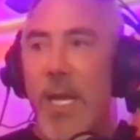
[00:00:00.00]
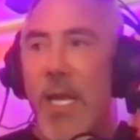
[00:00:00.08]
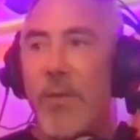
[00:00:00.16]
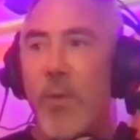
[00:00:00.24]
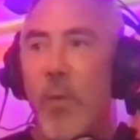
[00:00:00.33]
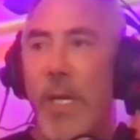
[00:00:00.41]

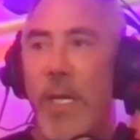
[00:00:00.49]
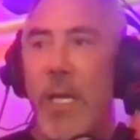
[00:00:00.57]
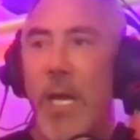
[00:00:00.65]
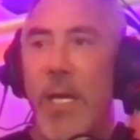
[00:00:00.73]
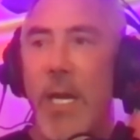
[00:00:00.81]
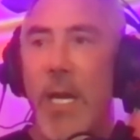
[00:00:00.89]
And so when I
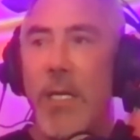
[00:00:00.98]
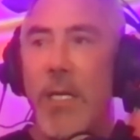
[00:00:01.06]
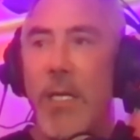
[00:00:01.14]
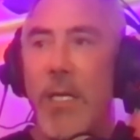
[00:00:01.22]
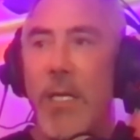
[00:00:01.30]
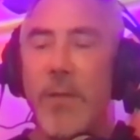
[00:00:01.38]
got on
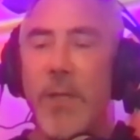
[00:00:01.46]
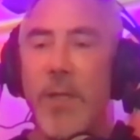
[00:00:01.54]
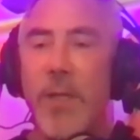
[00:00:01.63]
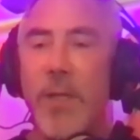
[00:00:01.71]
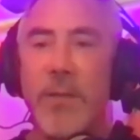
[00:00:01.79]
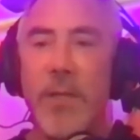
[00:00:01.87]
and all of a sudden I
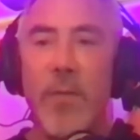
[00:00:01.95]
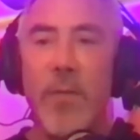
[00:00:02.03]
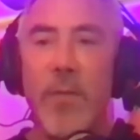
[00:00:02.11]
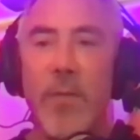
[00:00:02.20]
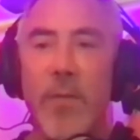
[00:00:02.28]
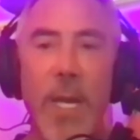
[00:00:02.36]

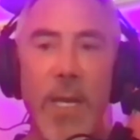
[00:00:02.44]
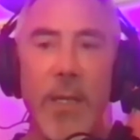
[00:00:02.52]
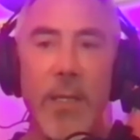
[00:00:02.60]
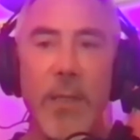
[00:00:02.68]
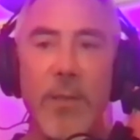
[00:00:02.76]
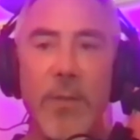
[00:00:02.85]
discovered the pet
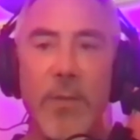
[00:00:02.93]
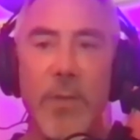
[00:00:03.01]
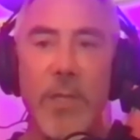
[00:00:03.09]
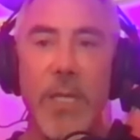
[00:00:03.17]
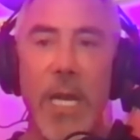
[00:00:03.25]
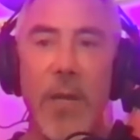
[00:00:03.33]

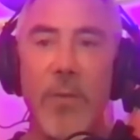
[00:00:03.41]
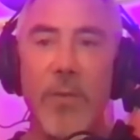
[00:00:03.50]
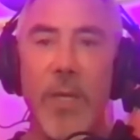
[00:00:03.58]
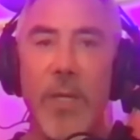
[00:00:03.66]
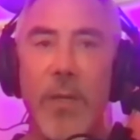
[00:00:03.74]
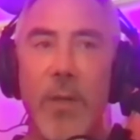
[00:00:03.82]
industry, I
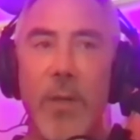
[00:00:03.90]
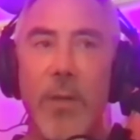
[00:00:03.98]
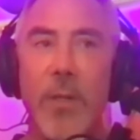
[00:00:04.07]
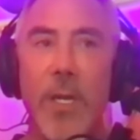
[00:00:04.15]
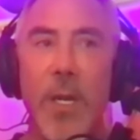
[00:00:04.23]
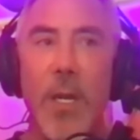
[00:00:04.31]
was like
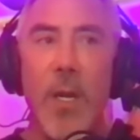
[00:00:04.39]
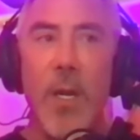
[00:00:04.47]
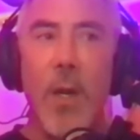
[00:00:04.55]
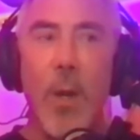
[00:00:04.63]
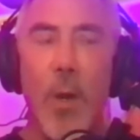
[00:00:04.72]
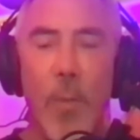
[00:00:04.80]
going,
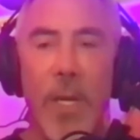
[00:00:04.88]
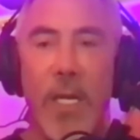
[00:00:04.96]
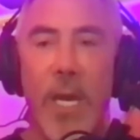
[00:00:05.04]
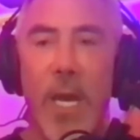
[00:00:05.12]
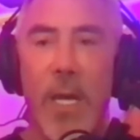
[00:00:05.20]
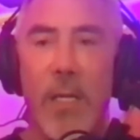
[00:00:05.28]
"Oh my
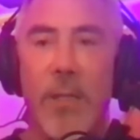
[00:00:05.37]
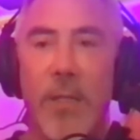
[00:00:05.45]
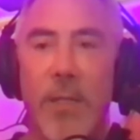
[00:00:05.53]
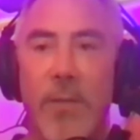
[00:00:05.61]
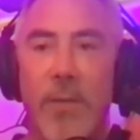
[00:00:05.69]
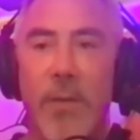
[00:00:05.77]
God,
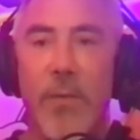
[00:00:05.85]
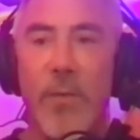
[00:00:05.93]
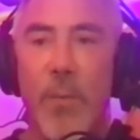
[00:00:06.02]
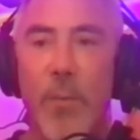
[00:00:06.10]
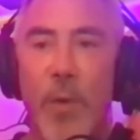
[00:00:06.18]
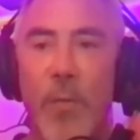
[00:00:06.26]
this
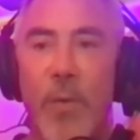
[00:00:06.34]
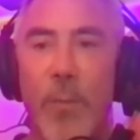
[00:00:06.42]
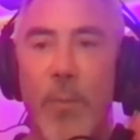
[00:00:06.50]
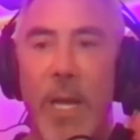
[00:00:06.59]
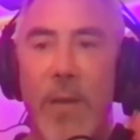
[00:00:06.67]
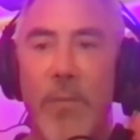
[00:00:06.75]
is the
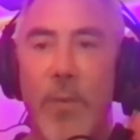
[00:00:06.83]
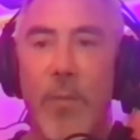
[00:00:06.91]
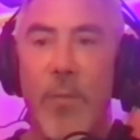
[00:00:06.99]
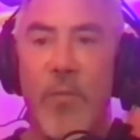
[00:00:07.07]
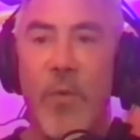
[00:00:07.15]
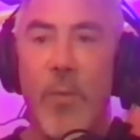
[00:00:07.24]
perfect
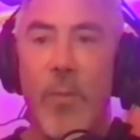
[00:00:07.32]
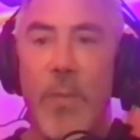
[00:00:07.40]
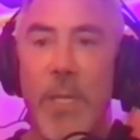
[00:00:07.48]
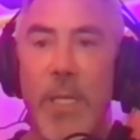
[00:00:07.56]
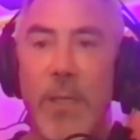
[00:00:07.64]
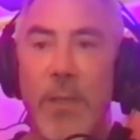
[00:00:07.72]
platform for
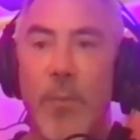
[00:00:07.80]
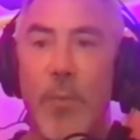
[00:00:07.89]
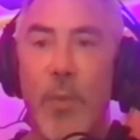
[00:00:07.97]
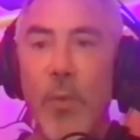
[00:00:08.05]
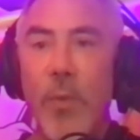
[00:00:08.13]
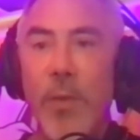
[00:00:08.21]
me to
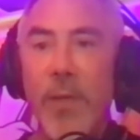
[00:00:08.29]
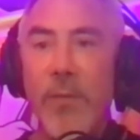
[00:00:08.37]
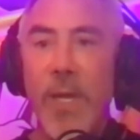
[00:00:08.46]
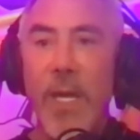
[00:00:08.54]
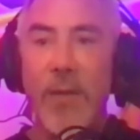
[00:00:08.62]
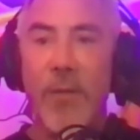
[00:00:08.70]
pull
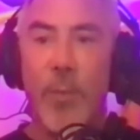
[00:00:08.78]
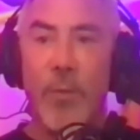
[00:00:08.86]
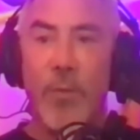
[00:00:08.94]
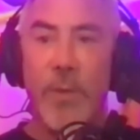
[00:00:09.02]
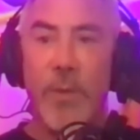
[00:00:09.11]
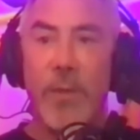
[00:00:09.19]
these
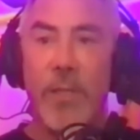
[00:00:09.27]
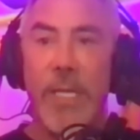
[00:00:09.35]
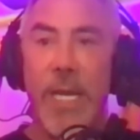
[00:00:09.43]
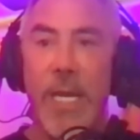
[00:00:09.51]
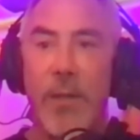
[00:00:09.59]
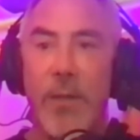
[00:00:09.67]
experts in
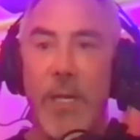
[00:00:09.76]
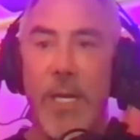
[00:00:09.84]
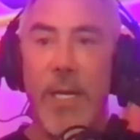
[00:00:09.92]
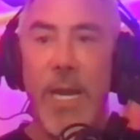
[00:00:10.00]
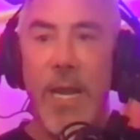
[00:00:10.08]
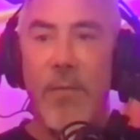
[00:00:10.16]
together
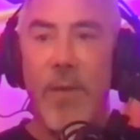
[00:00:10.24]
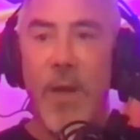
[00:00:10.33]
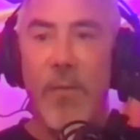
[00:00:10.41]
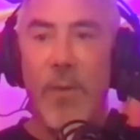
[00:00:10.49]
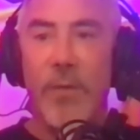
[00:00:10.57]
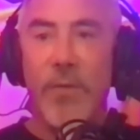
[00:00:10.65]
and have
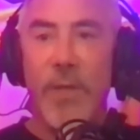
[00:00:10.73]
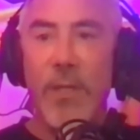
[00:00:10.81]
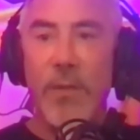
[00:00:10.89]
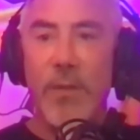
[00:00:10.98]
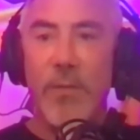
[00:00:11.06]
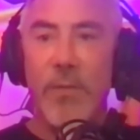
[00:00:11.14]

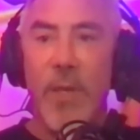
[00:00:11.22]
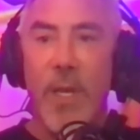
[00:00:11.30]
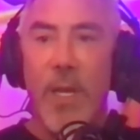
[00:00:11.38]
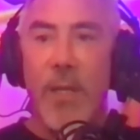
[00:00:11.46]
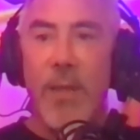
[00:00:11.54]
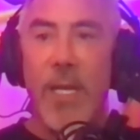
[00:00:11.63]
conversations
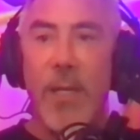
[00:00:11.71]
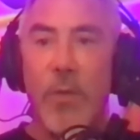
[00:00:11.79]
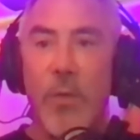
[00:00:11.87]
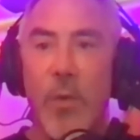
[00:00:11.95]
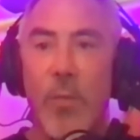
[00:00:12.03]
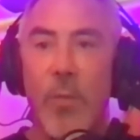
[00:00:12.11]
that
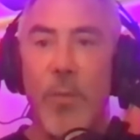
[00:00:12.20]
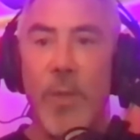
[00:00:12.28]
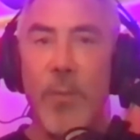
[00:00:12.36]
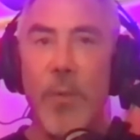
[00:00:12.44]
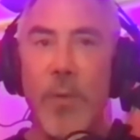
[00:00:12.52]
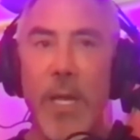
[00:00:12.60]
normal
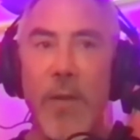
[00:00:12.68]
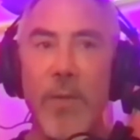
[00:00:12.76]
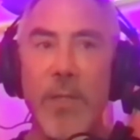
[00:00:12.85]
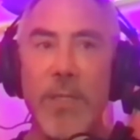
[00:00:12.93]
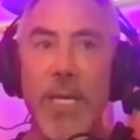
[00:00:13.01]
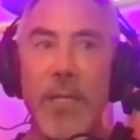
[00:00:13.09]
people
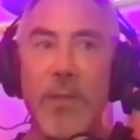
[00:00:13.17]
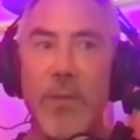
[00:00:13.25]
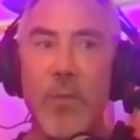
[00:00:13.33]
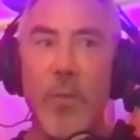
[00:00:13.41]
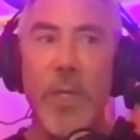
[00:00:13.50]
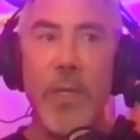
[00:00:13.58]
every day
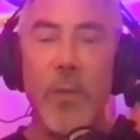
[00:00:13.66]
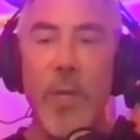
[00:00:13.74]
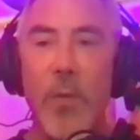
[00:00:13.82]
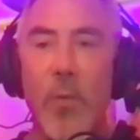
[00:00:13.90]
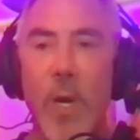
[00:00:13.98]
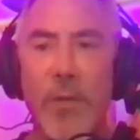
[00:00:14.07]
just running
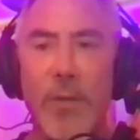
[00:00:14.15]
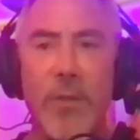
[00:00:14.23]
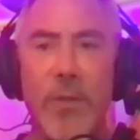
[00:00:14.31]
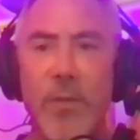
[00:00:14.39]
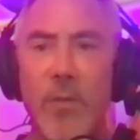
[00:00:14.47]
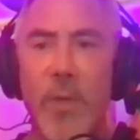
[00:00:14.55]
around
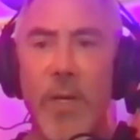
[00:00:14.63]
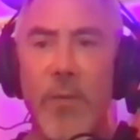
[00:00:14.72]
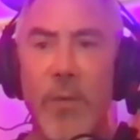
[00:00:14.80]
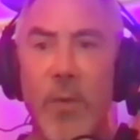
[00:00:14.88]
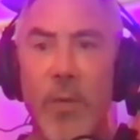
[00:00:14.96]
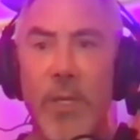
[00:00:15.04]
watching news or
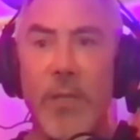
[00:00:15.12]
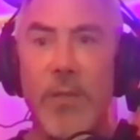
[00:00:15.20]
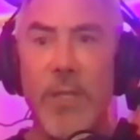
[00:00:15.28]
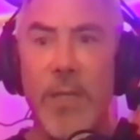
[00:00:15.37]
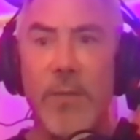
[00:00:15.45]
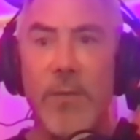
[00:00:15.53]
whatever don't get a
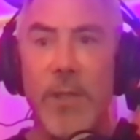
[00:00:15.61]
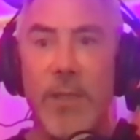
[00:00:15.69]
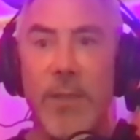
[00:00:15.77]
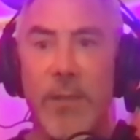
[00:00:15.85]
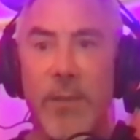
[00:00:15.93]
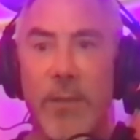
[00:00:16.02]
chance to
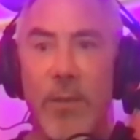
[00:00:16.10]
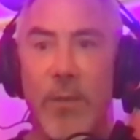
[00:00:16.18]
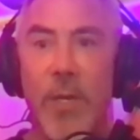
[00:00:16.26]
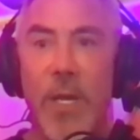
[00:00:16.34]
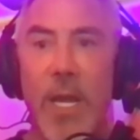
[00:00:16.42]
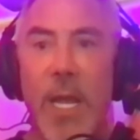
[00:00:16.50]
listen to."